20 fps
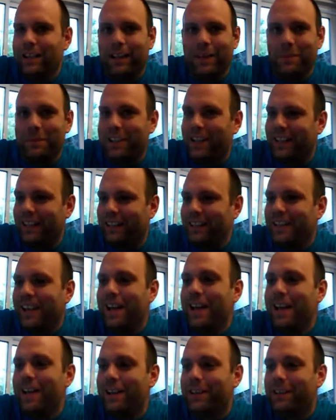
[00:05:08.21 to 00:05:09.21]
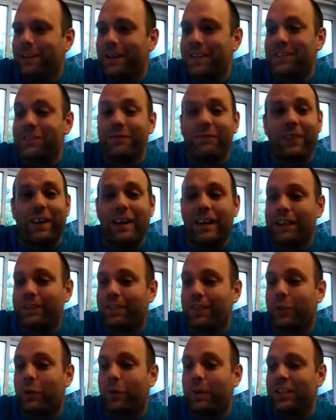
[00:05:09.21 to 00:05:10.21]
I'm tired. Question
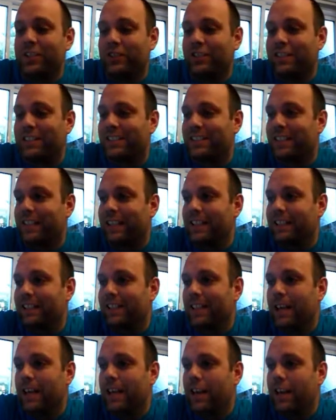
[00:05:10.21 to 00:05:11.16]
5 and question 6